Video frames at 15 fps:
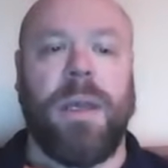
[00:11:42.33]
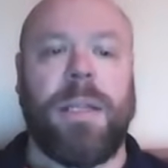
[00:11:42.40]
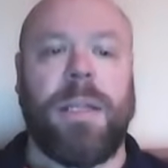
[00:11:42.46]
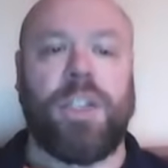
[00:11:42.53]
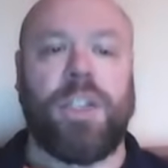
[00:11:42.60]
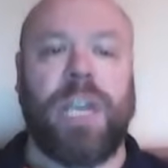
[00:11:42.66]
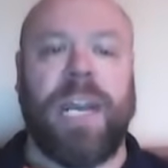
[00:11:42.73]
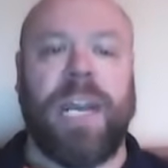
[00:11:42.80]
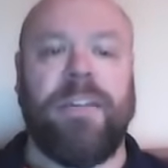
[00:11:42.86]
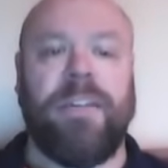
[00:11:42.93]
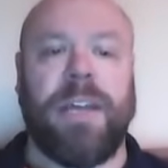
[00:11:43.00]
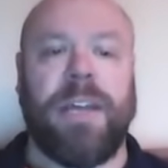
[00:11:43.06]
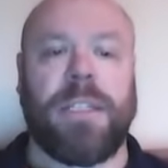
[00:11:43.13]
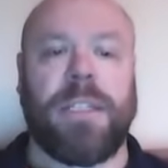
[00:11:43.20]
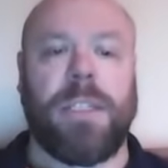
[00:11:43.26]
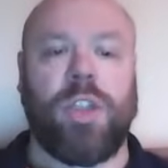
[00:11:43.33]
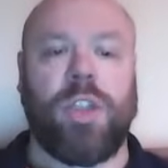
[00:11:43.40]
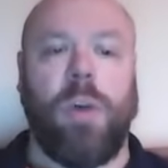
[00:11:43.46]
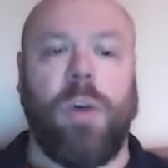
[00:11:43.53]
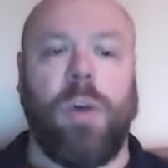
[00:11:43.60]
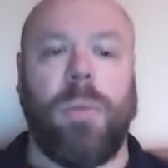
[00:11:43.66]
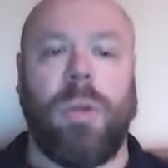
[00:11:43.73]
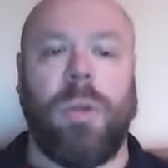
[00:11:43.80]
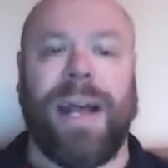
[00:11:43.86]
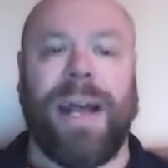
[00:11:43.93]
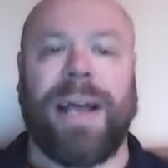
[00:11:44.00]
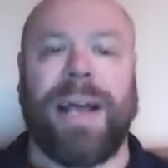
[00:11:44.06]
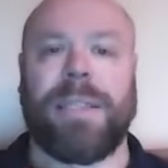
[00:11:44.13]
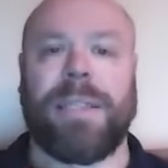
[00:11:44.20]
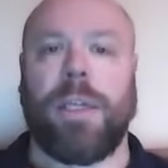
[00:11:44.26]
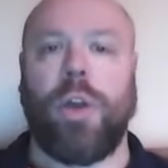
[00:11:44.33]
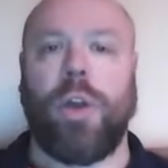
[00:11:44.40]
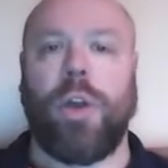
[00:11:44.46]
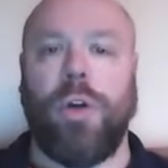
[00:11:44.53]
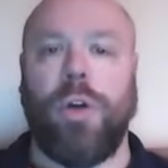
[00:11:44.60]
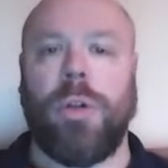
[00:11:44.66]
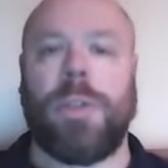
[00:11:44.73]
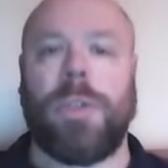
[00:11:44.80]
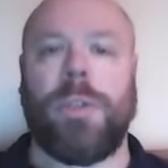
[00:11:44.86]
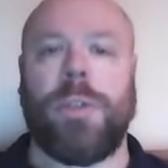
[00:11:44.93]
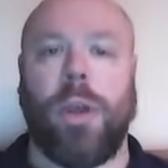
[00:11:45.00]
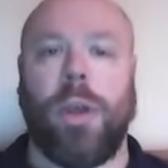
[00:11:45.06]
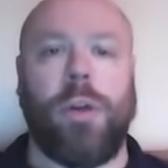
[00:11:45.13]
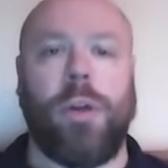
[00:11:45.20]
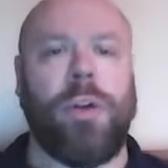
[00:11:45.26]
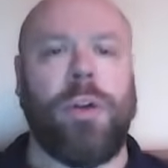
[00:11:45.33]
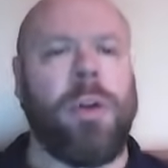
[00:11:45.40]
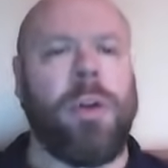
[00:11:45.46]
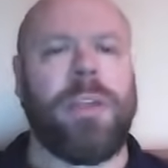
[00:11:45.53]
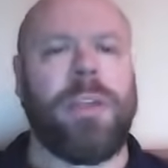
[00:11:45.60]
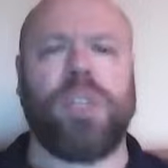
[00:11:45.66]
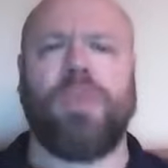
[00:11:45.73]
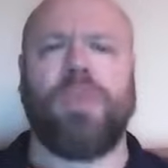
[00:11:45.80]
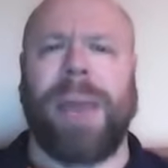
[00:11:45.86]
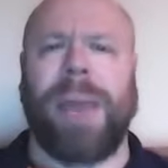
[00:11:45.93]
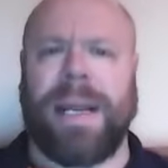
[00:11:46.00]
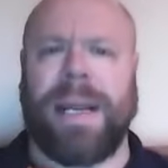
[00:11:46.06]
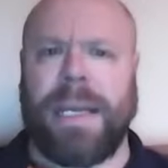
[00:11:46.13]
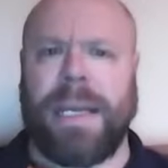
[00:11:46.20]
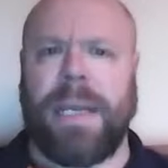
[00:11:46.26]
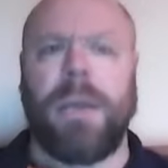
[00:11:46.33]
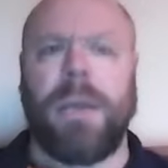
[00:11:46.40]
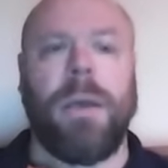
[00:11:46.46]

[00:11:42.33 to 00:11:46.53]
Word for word: The GFS ensemble has it cooling down. Nothing dramatic,